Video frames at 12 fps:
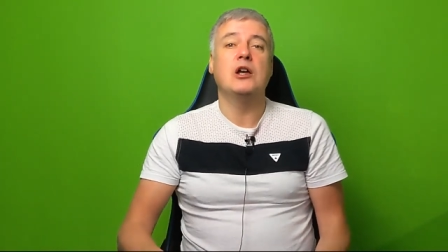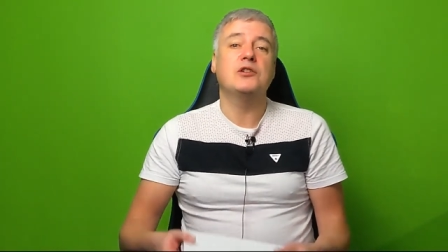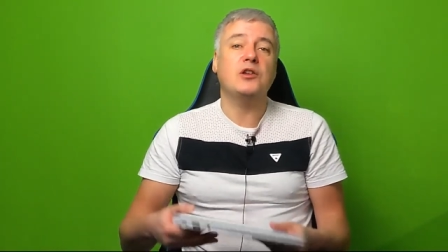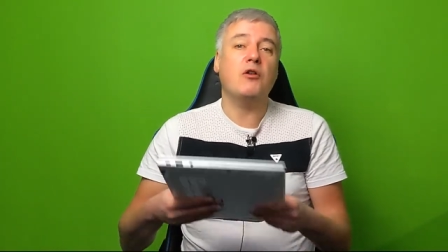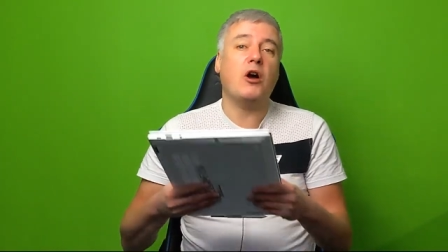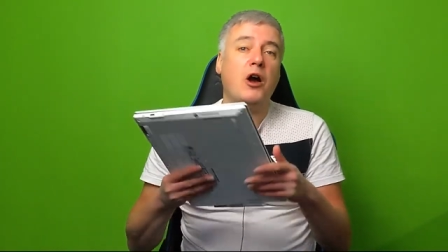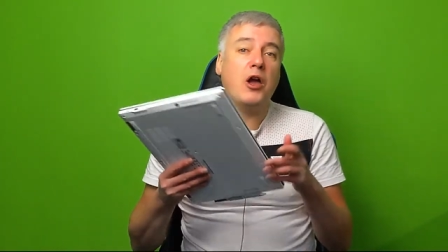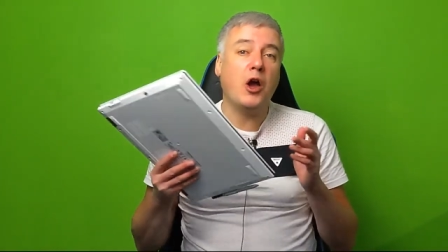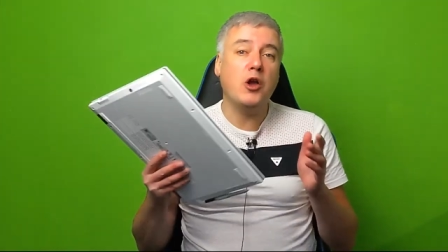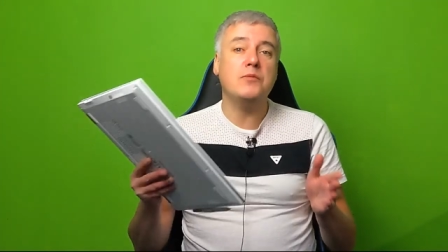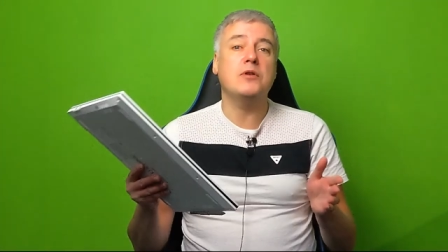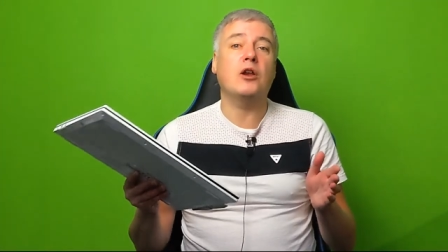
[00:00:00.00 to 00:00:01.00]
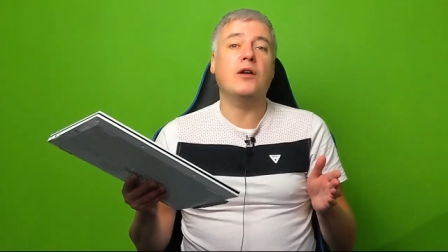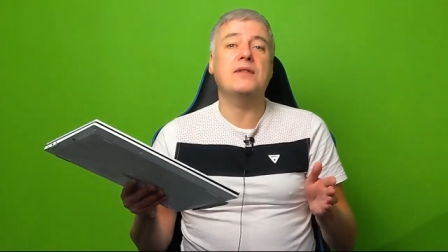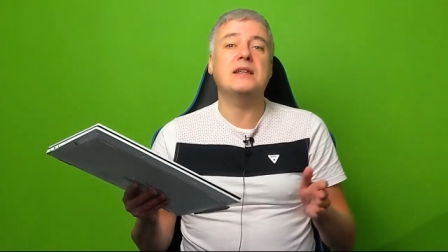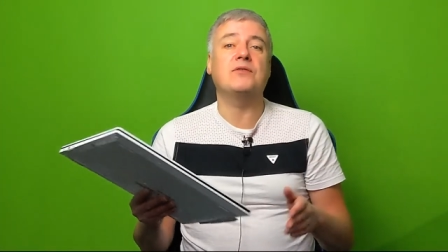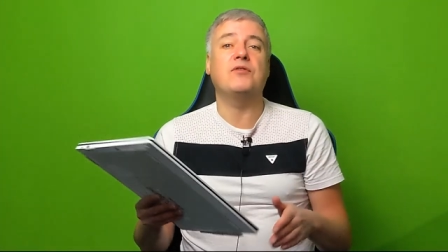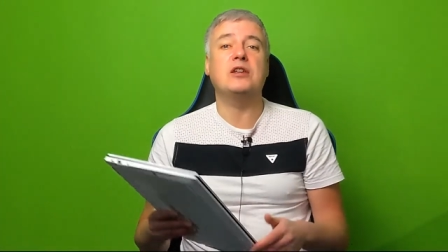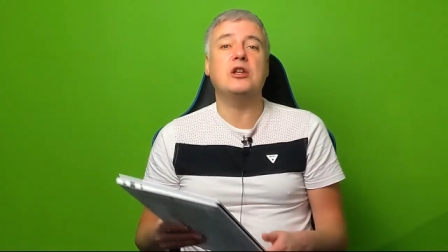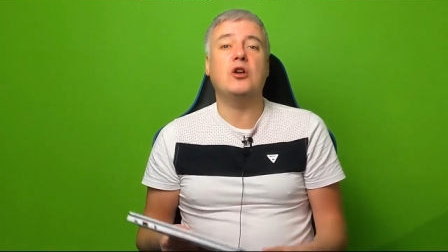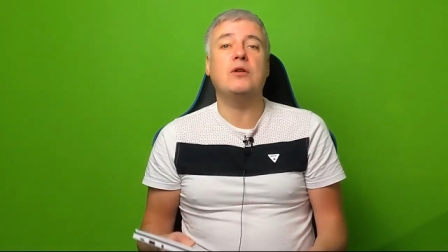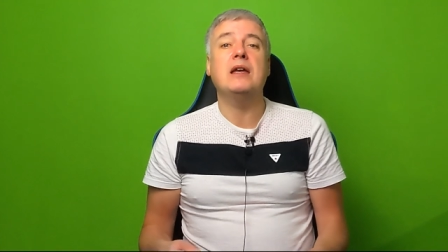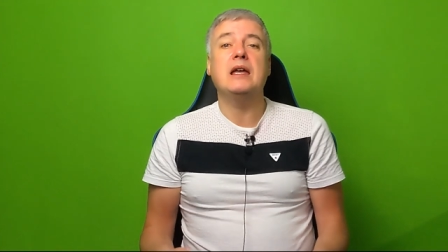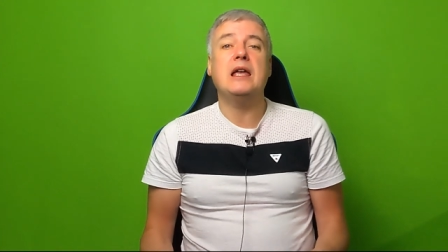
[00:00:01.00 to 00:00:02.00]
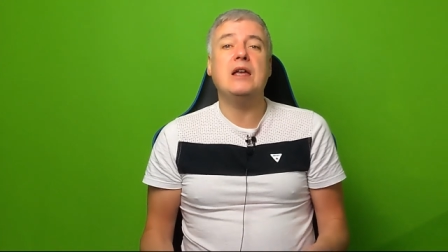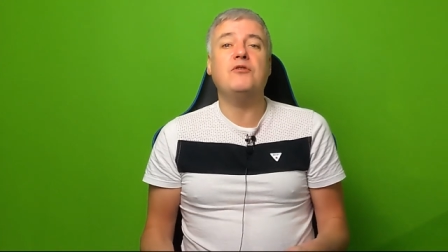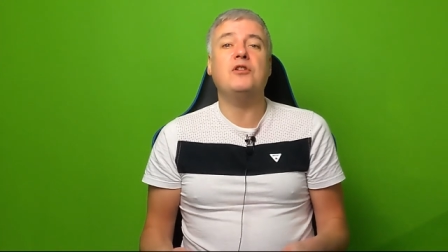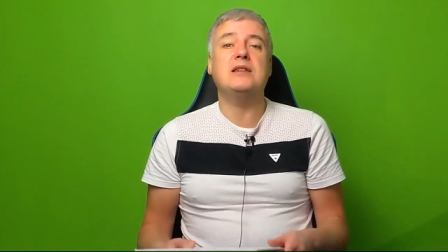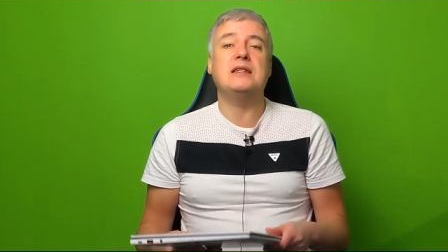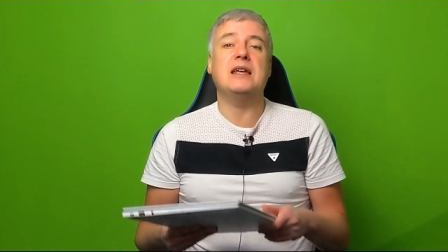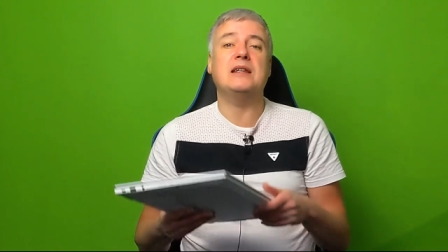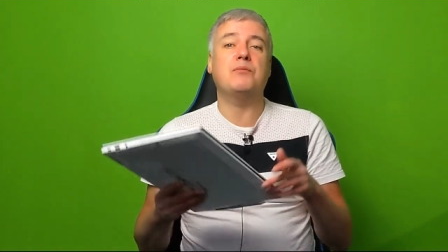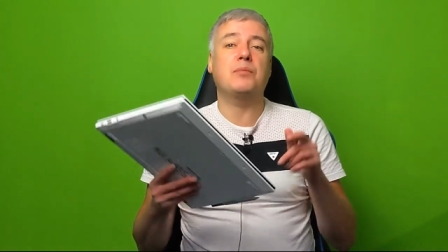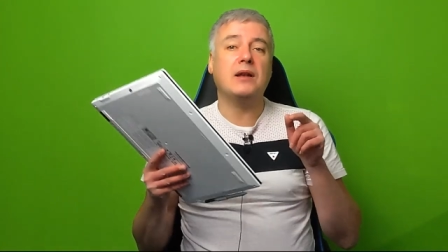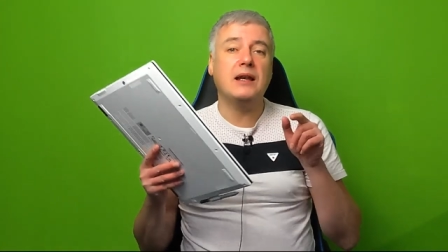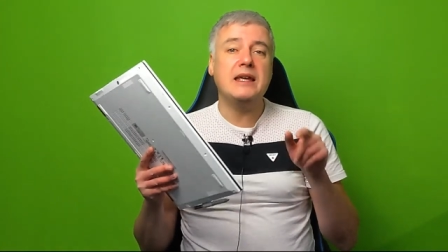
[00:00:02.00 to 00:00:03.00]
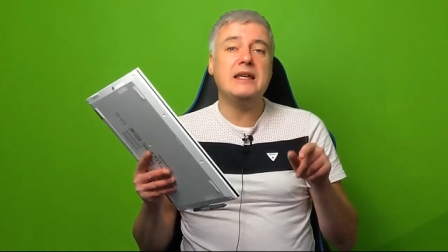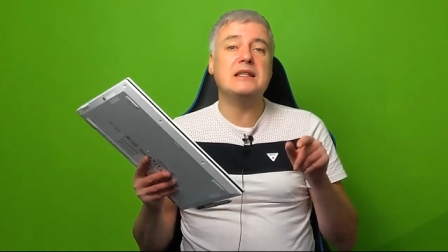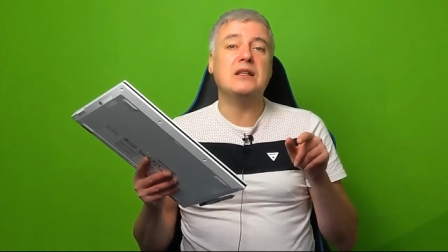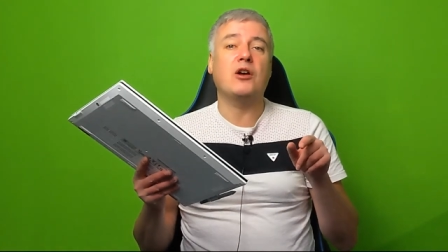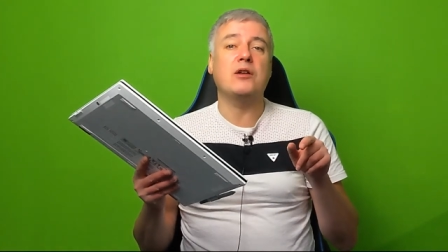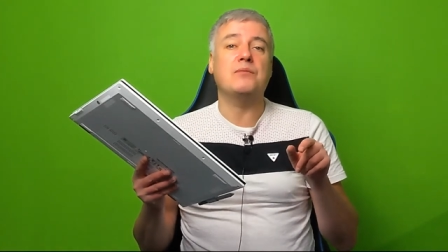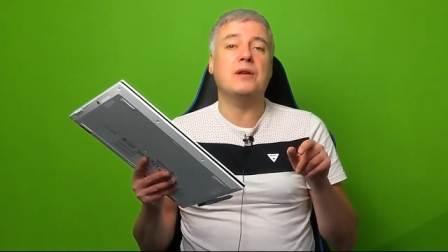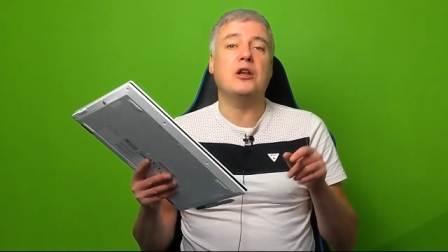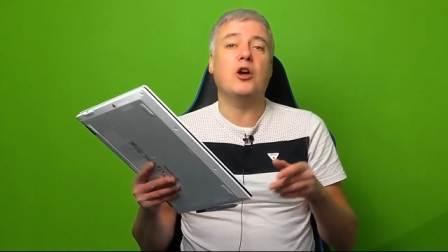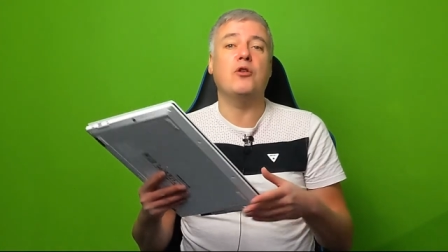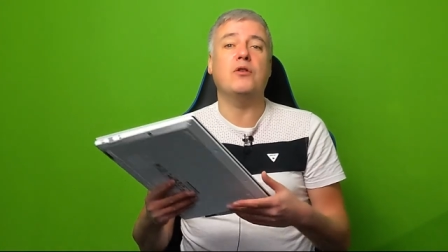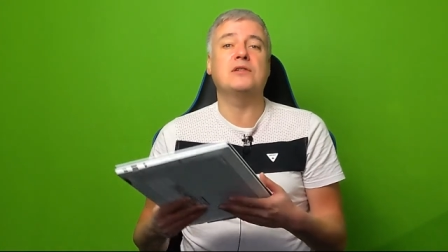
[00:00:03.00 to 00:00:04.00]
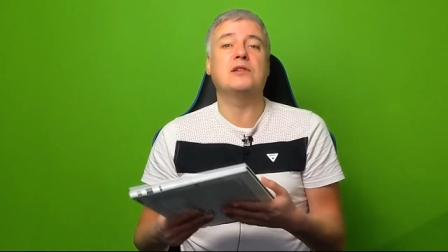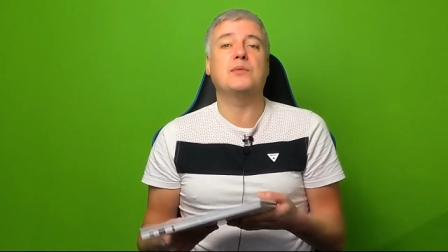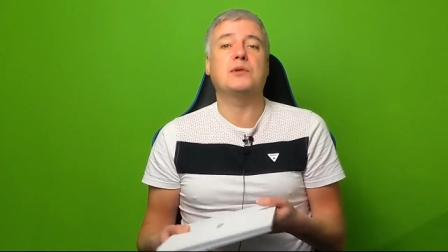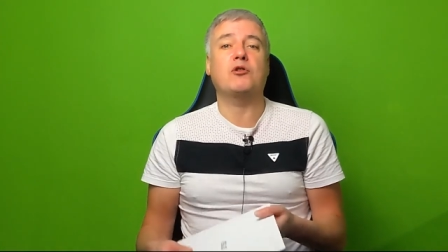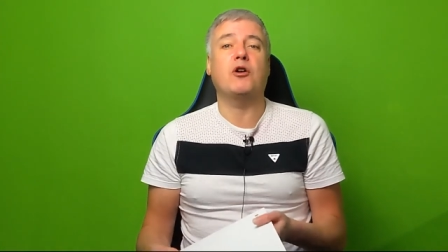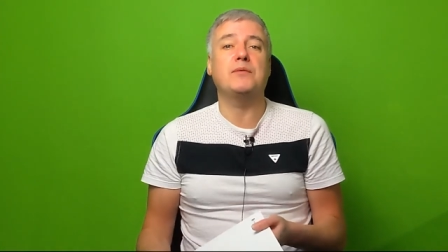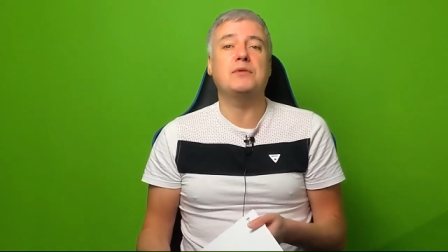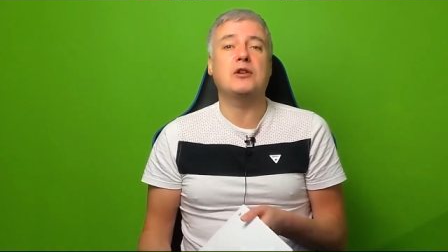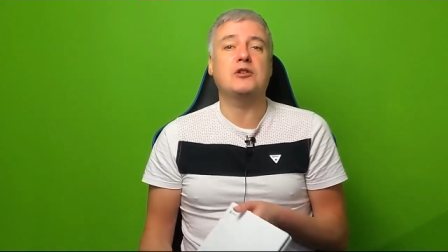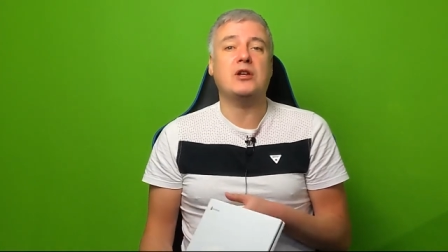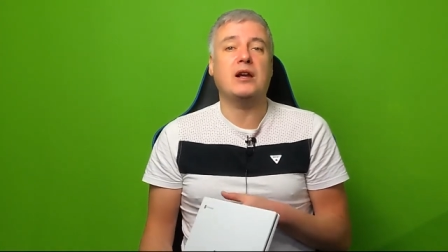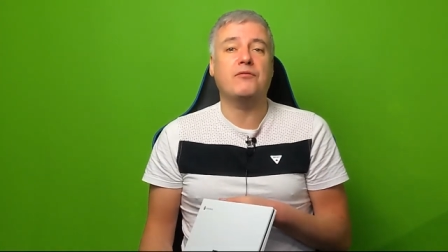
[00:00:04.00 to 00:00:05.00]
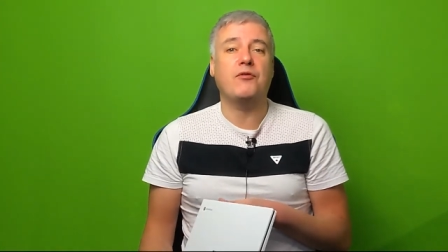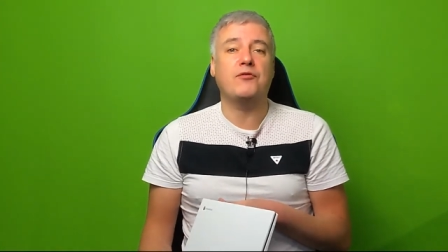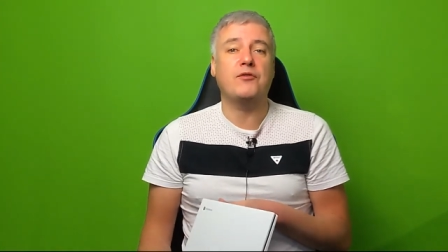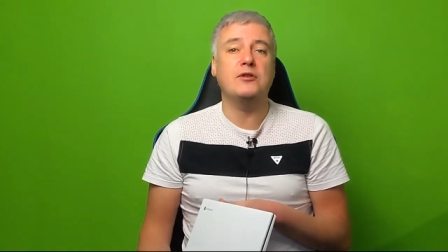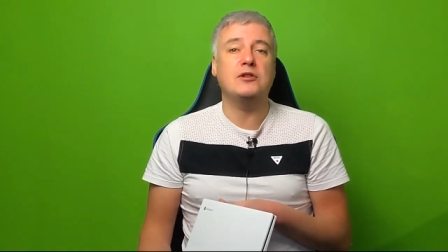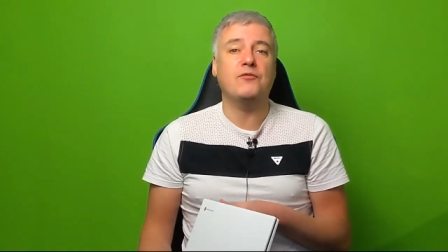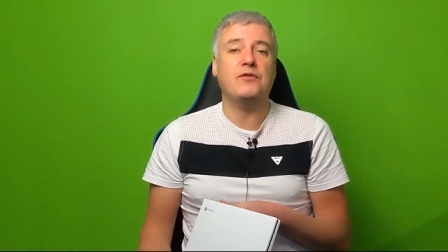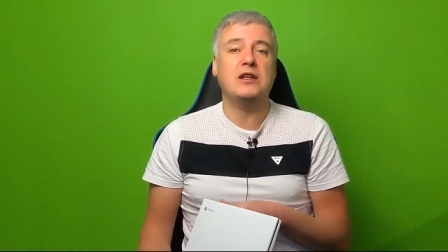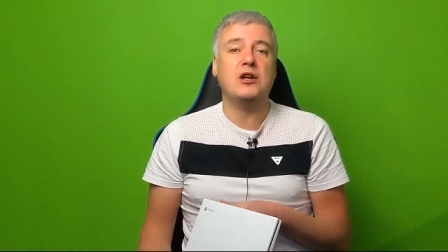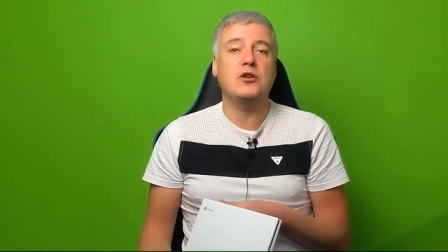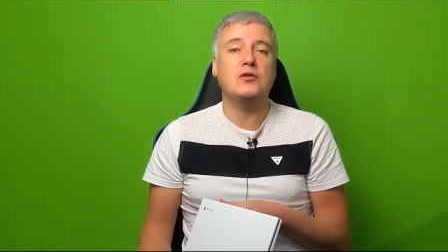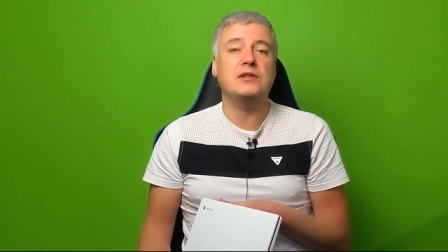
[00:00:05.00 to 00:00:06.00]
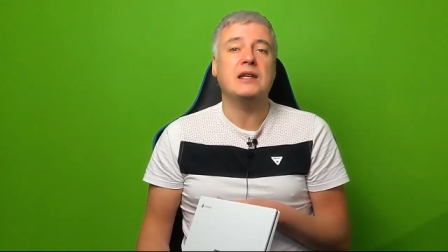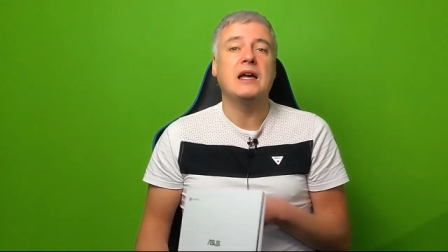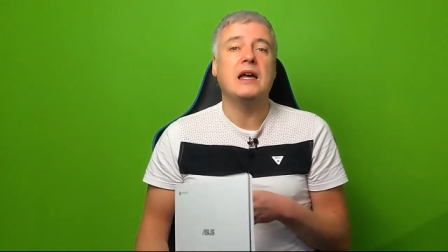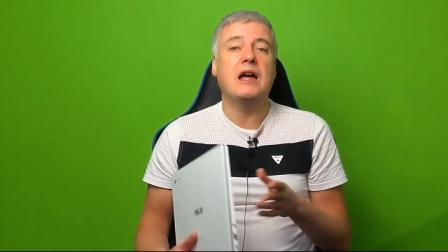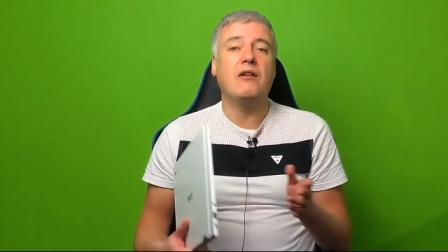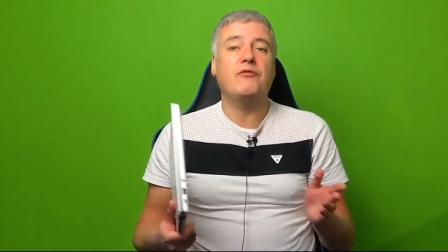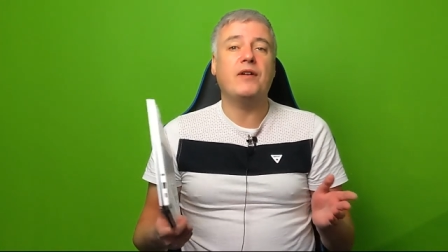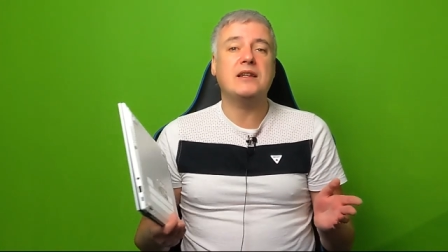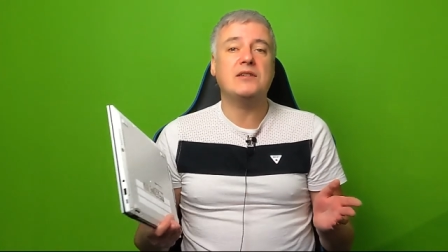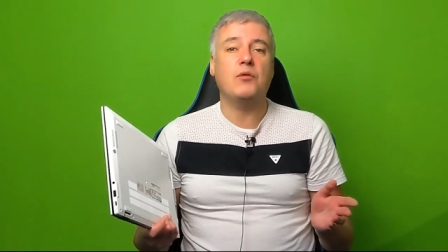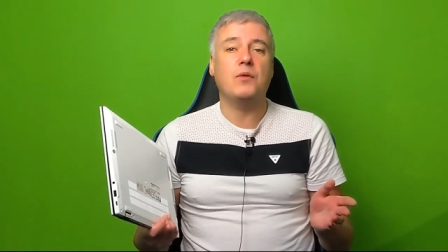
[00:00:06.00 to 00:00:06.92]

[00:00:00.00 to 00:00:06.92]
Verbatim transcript: So I hope you liked this video. If you did, please like below and subscribe to the channel for future videos, and thanks for